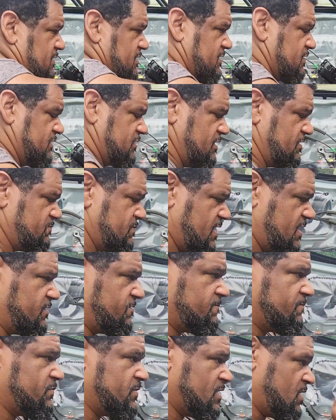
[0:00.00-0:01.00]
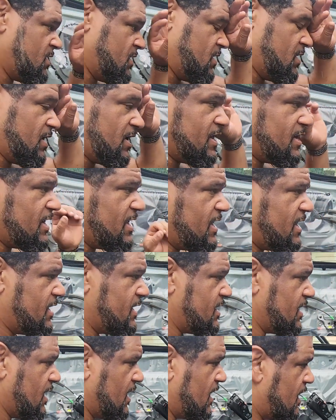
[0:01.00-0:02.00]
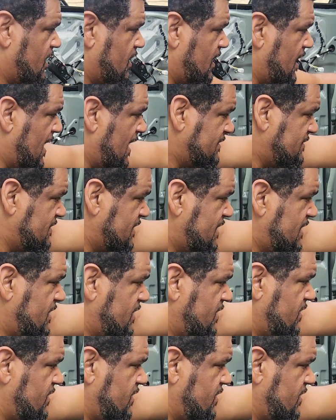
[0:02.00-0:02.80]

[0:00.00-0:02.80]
can see better. And then I did